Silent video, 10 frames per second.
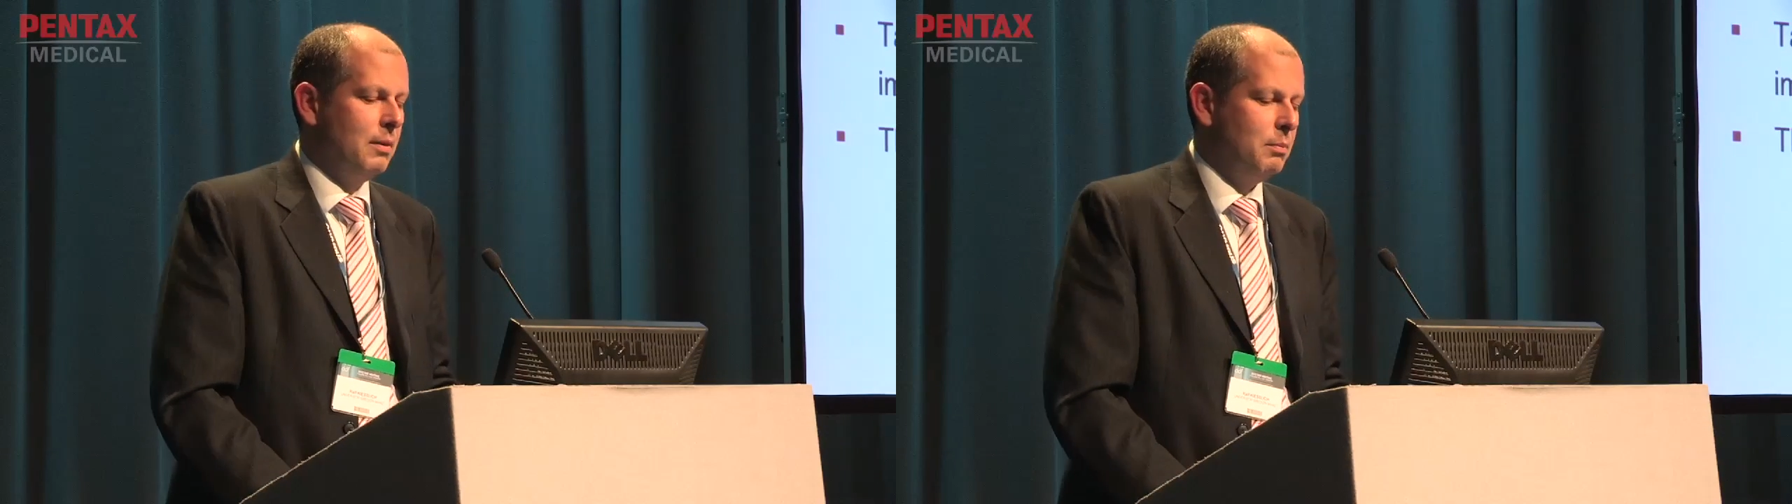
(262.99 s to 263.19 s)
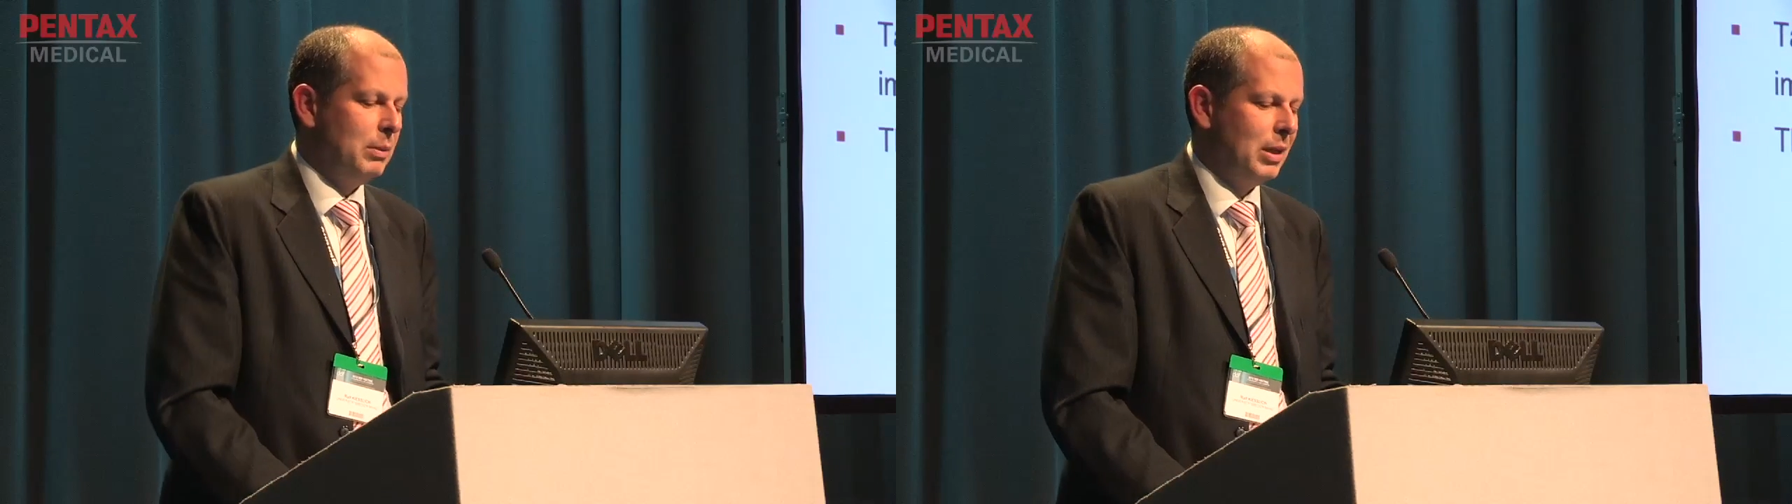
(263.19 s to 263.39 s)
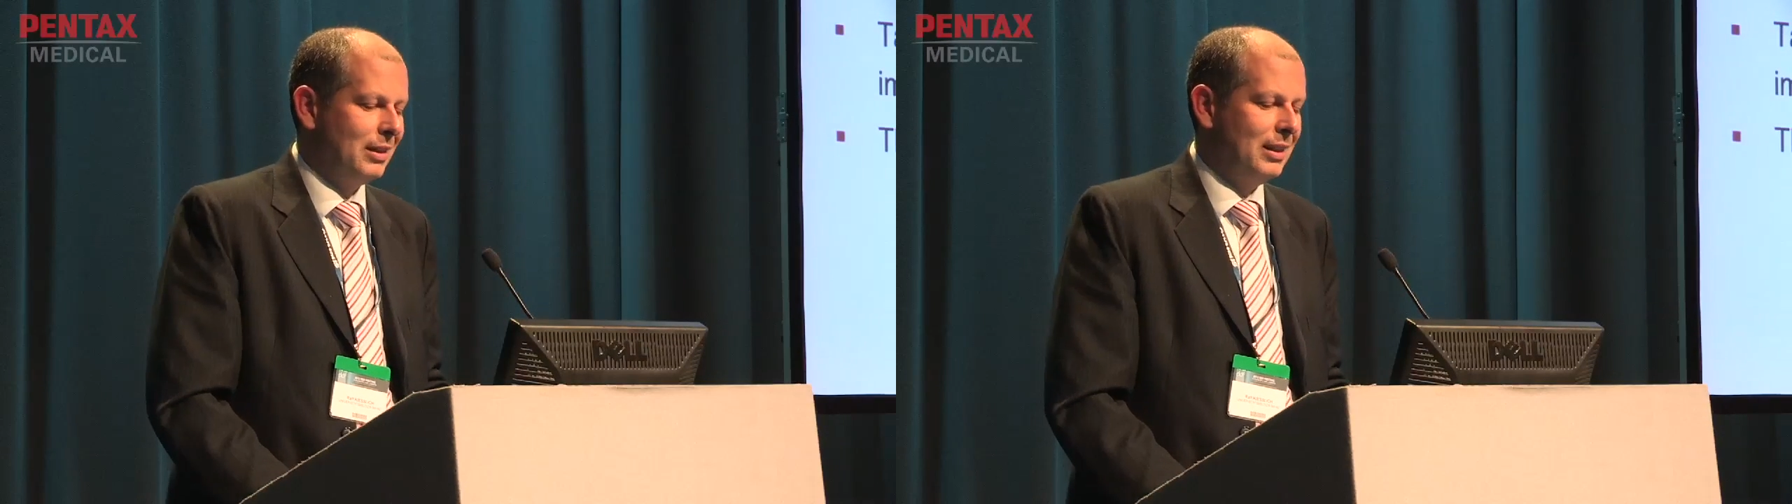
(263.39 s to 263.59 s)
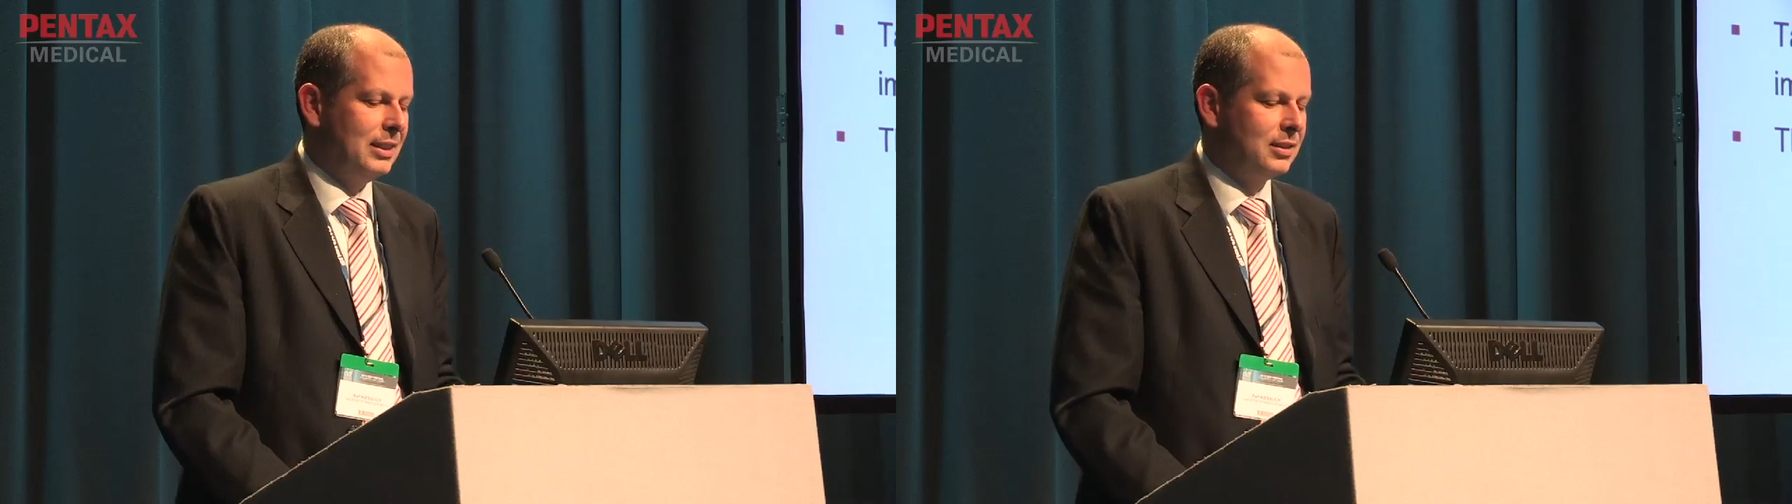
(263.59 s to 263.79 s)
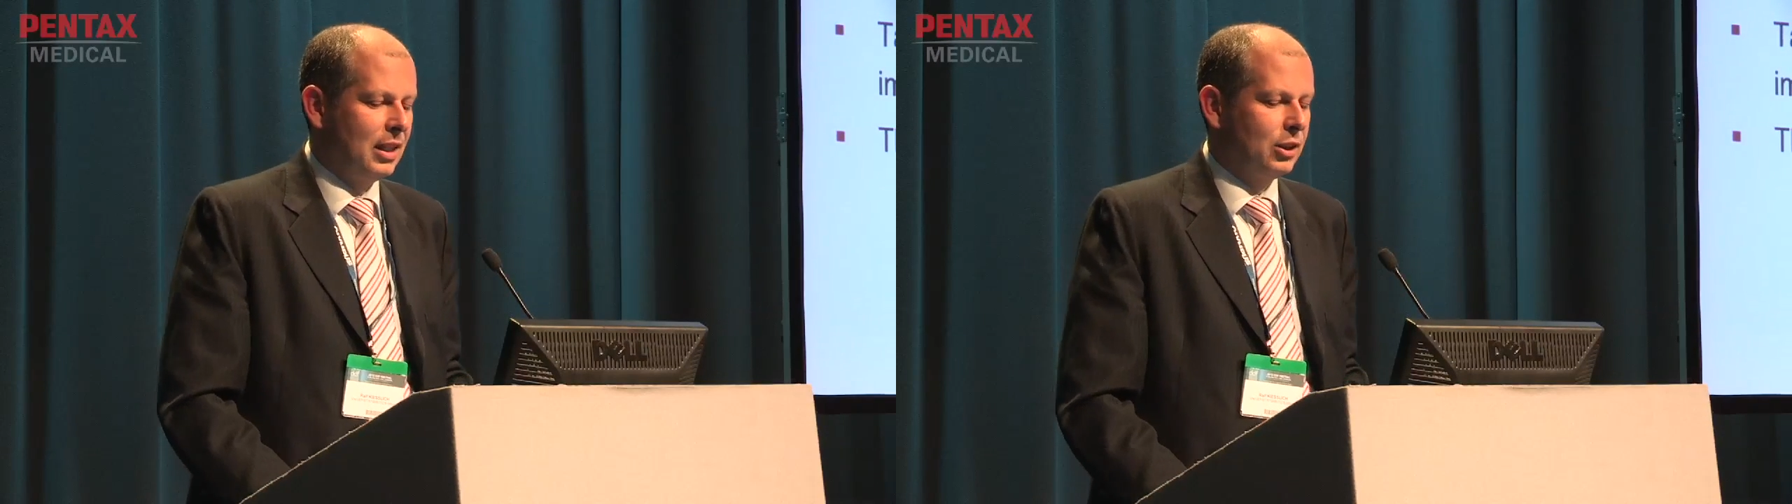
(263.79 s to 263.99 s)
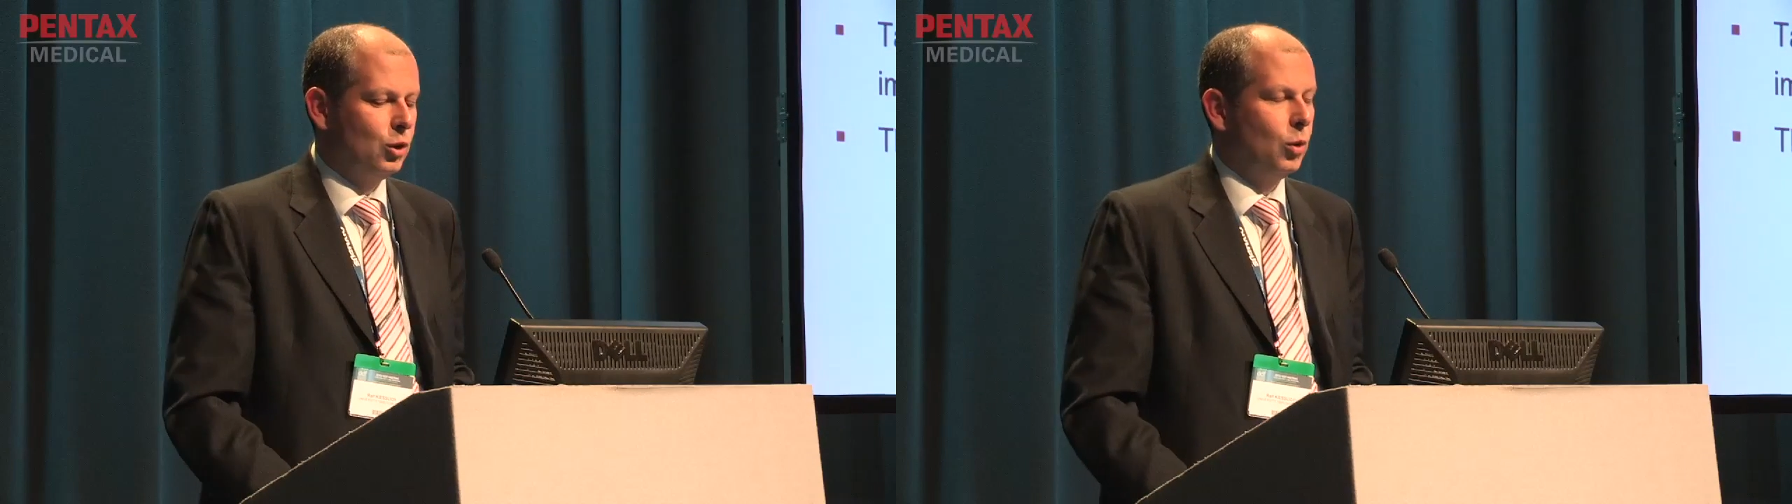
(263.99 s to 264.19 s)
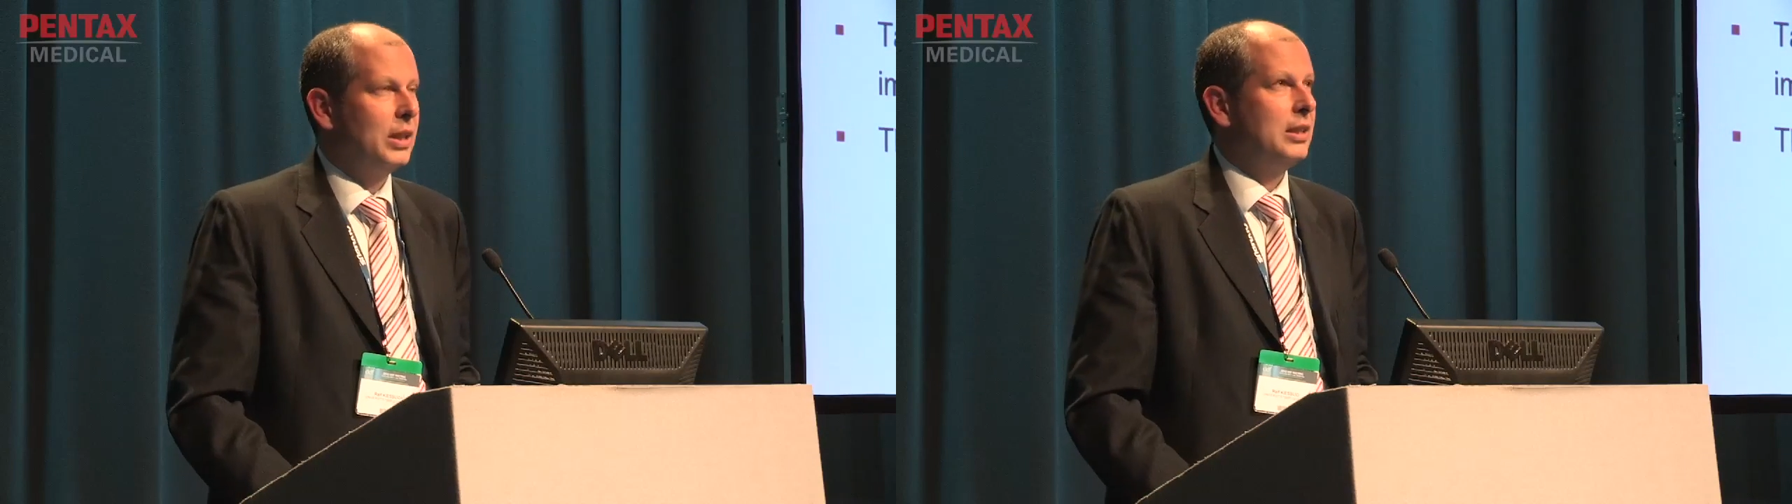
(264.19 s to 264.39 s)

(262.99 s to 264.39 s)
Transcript: maybe at least an adenoma